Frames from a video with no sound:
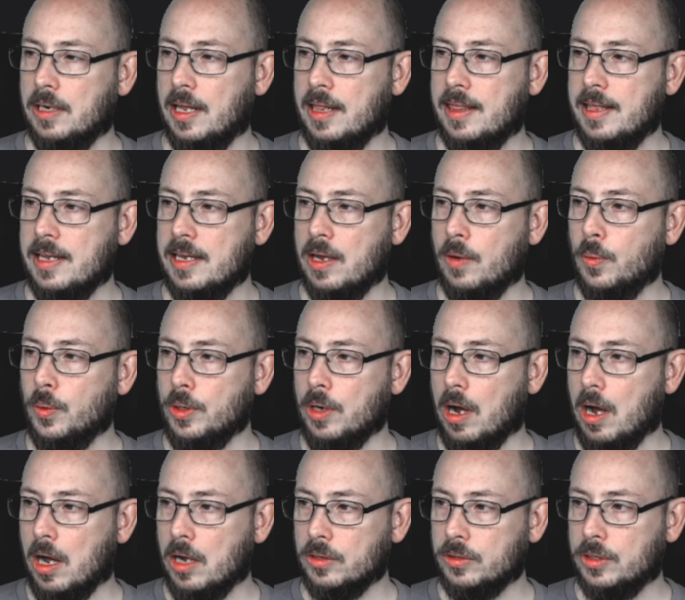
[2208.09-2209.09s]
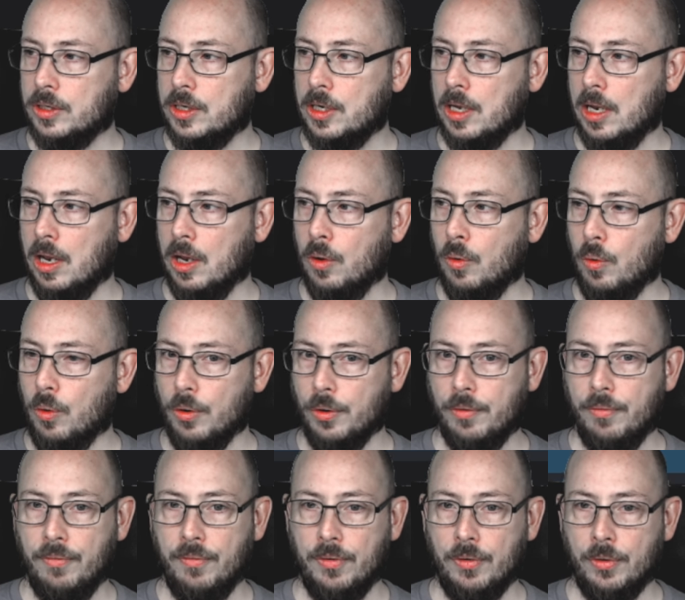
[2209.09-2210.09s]
I think I would ask Claude
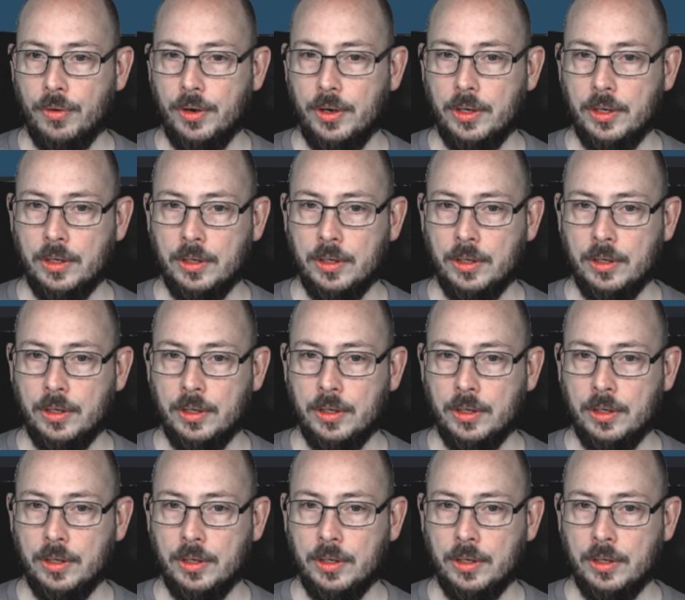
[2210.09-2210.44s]
for